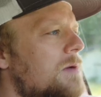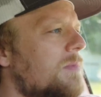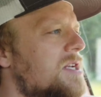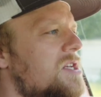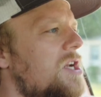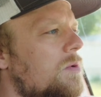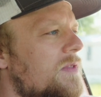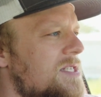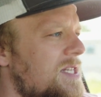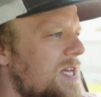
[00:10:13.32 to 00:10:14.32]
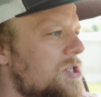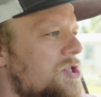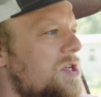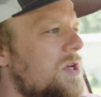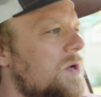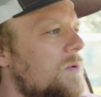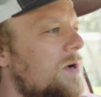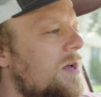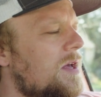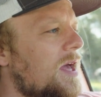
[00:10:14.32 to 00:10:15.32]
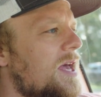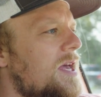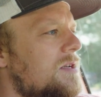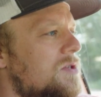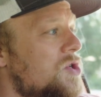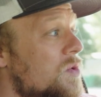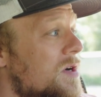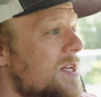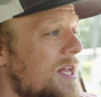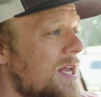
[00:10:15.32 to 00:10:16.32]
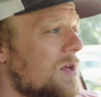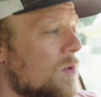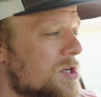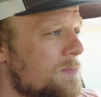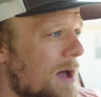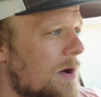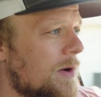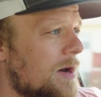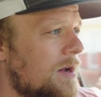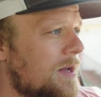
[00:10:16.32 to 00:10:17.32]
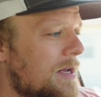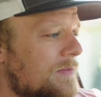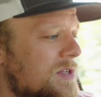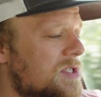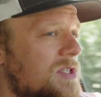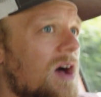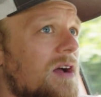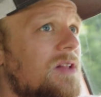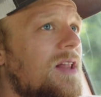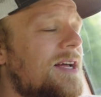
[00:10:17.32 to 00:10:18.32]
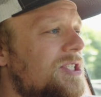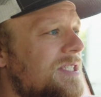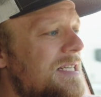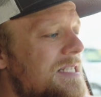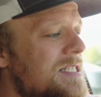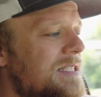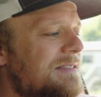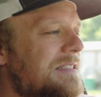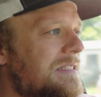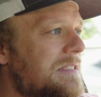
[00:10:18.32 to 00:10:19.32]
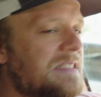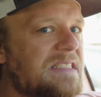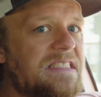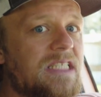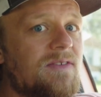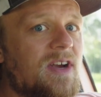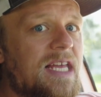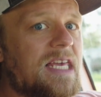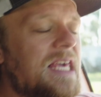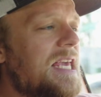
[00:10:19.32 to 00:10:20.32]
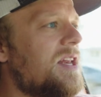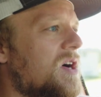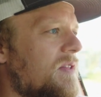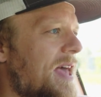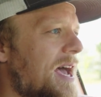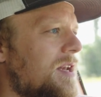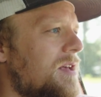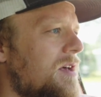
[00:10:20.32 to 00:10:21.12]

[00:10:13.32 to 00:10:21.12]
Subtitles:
because I know with a stage 2 and 280 horsepower, the stock clutch isn't very keen on that.